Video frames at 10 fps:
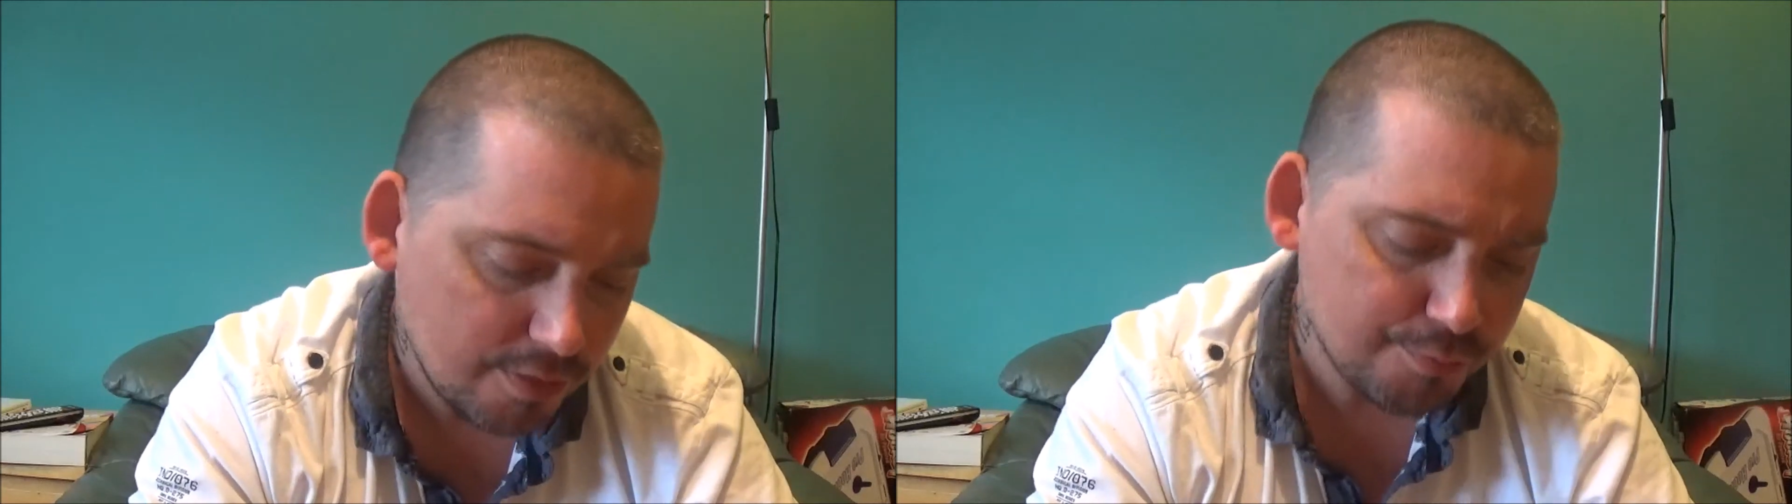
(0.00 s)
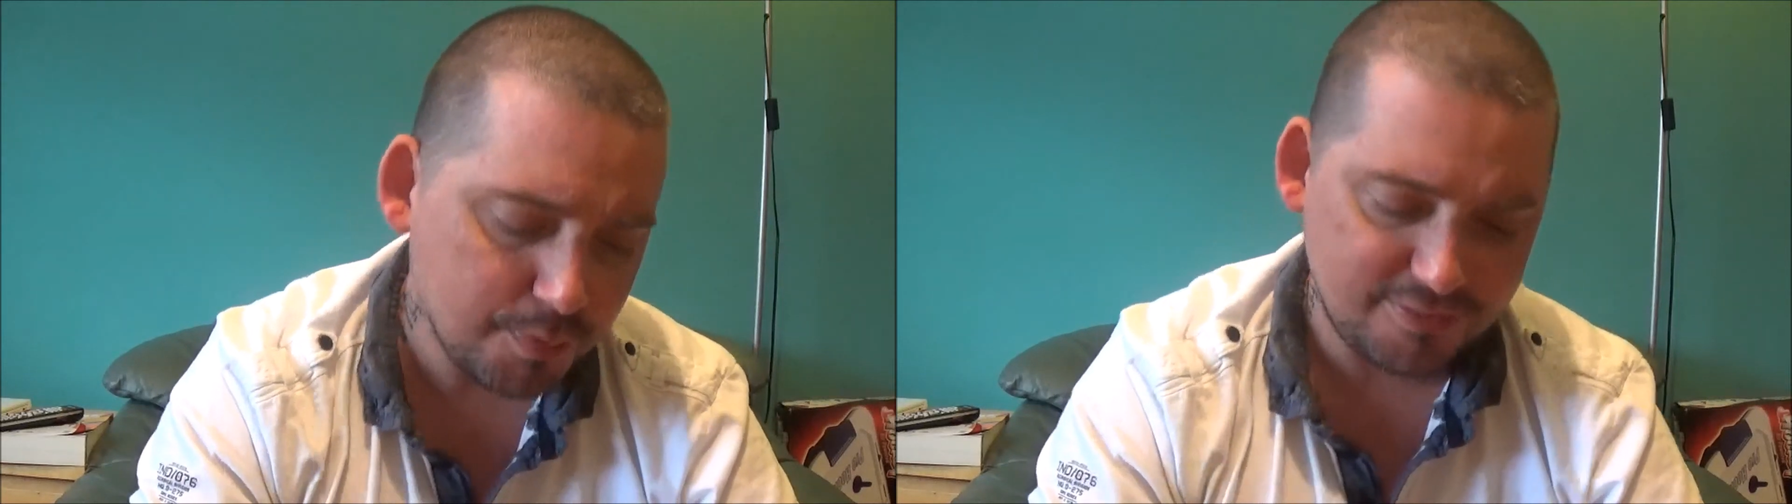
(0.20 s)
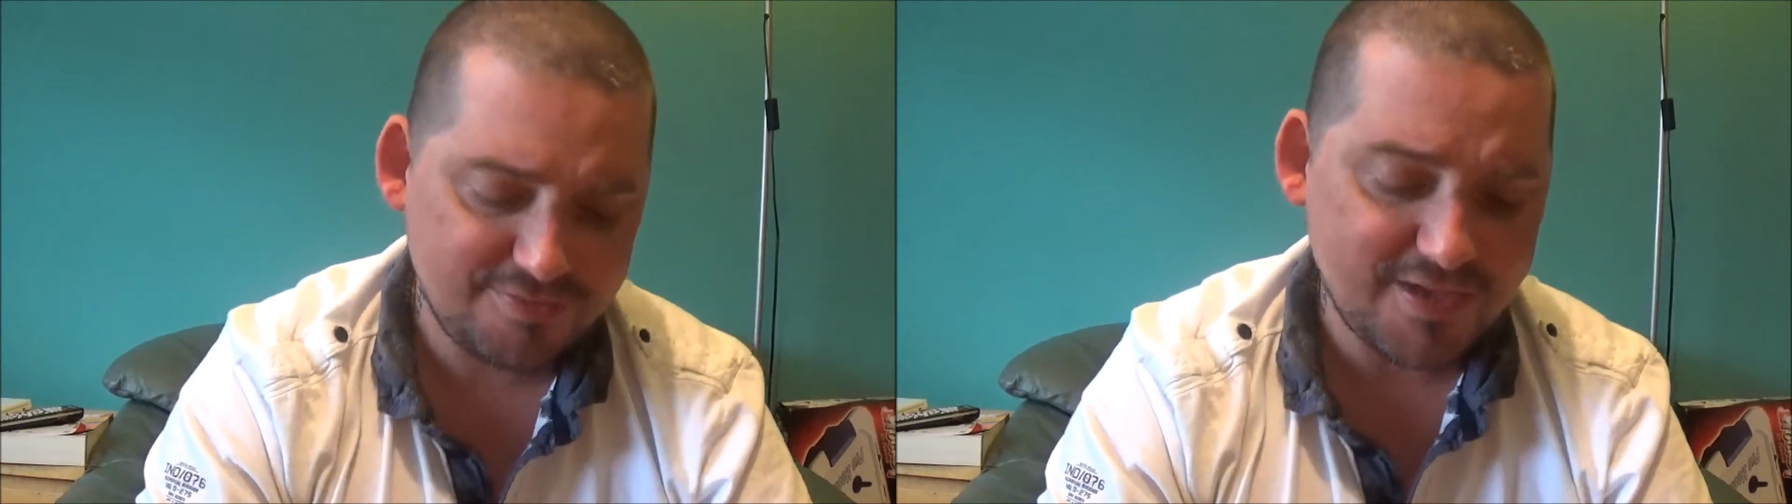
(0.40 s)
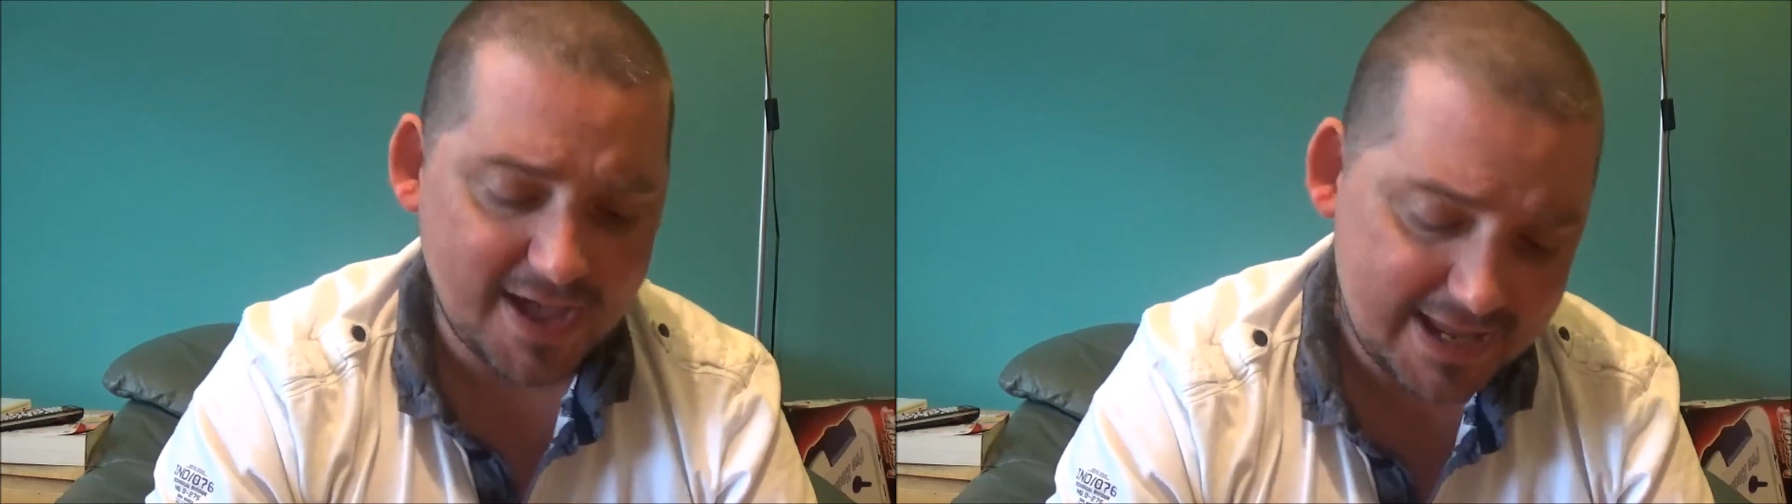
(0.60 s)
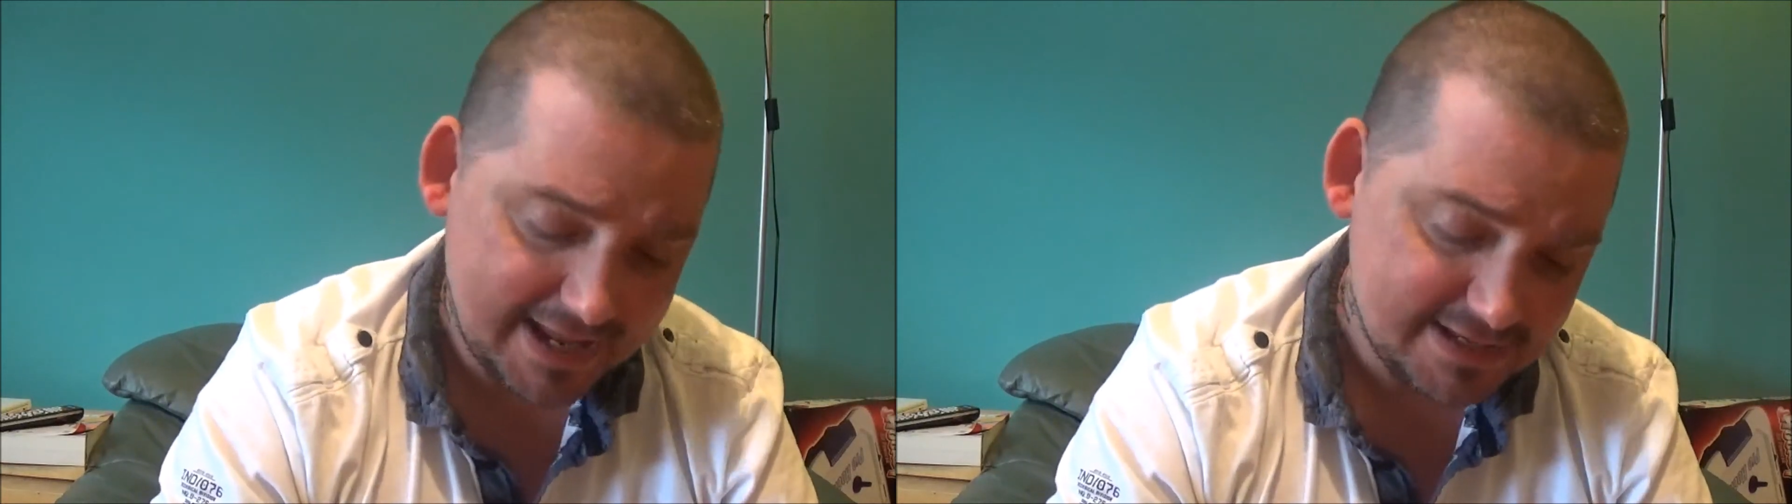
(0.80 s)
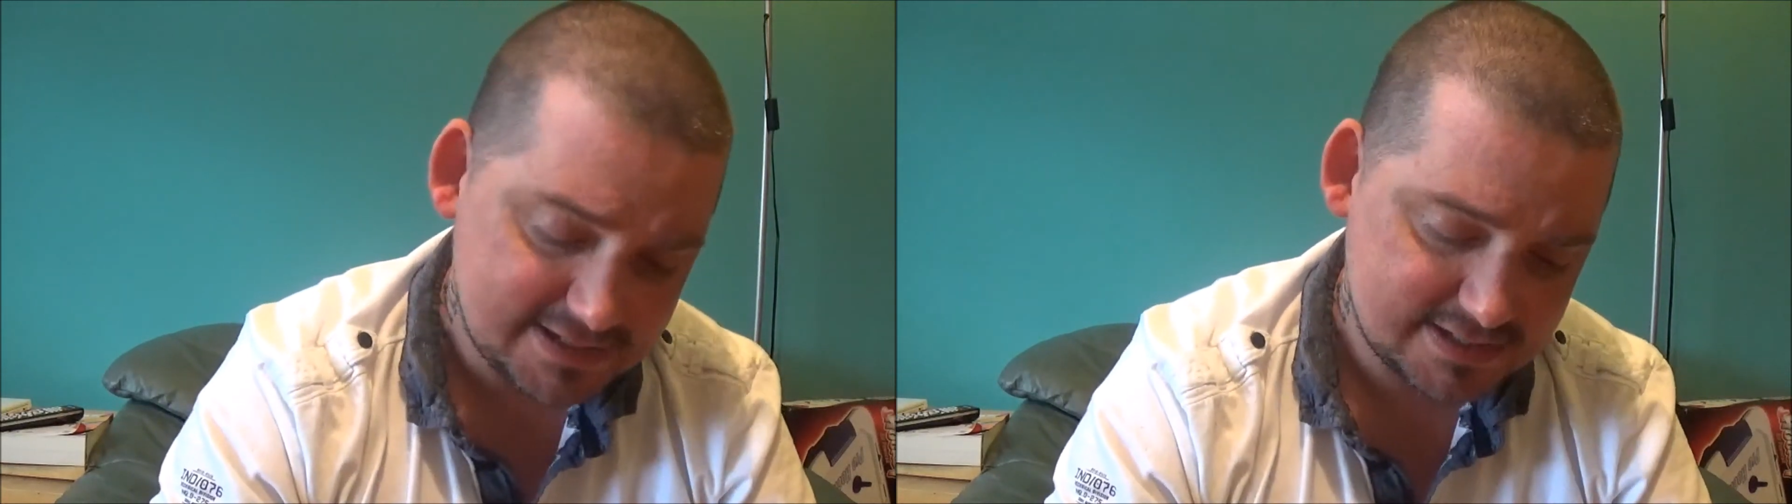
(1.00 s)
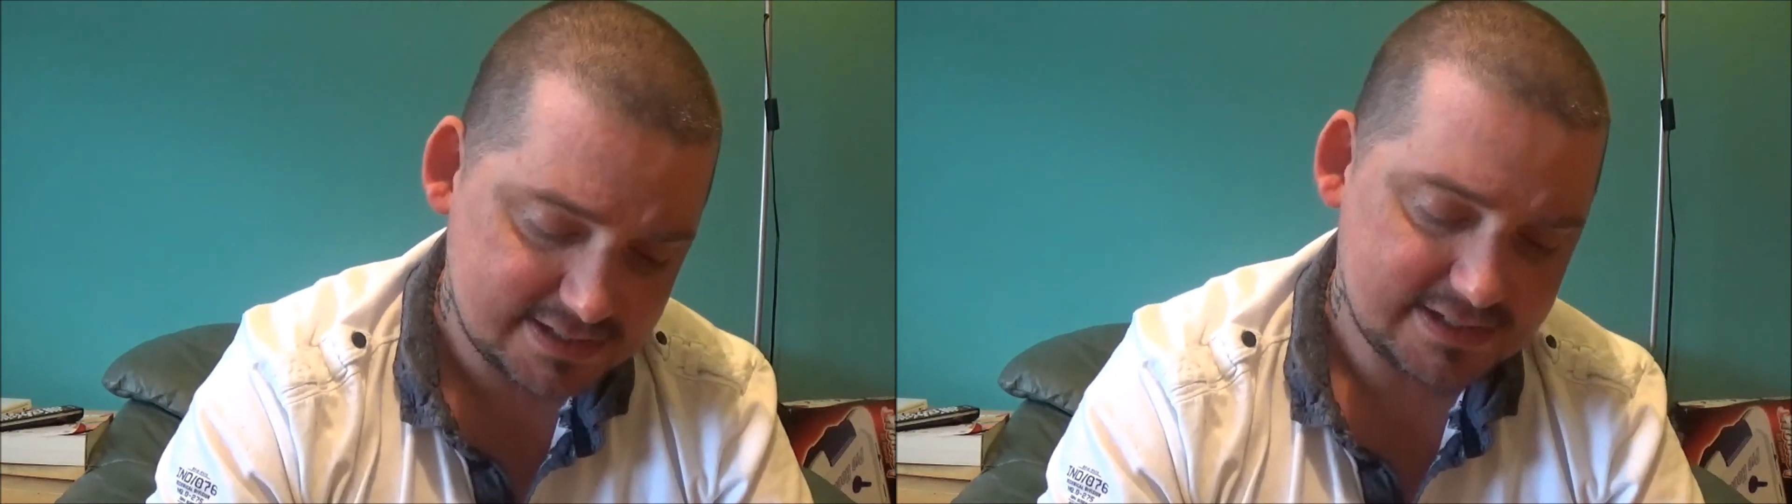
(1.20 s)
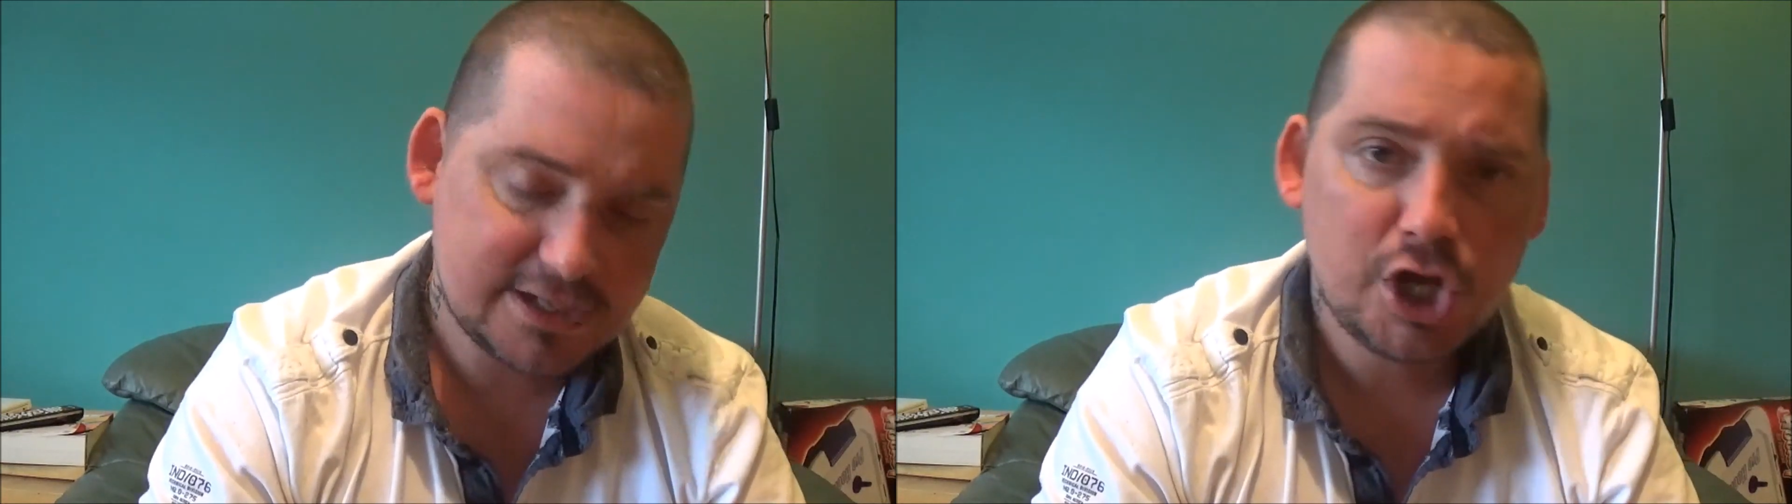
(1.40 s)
But that is